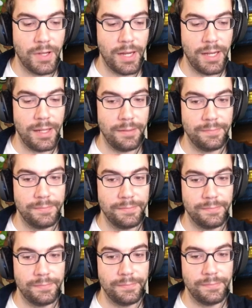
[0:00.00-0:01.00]
Okay.
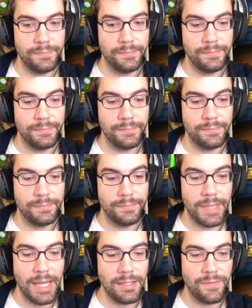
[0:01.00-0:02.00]

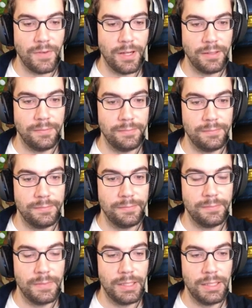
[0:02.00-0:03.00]
That's fun.
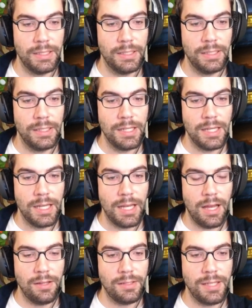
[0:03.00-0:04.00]

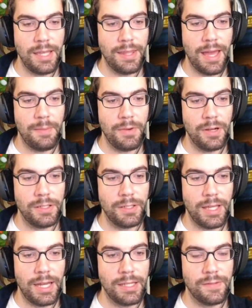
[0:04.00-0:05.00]
I'll say that much.
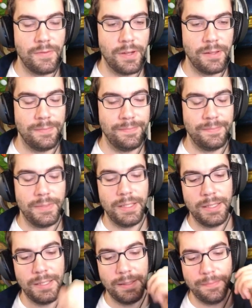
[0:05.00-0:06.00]
That is fun.
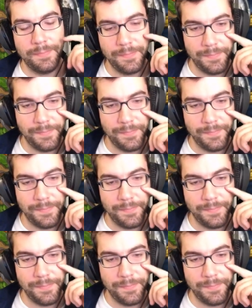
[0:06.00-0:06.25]
Um...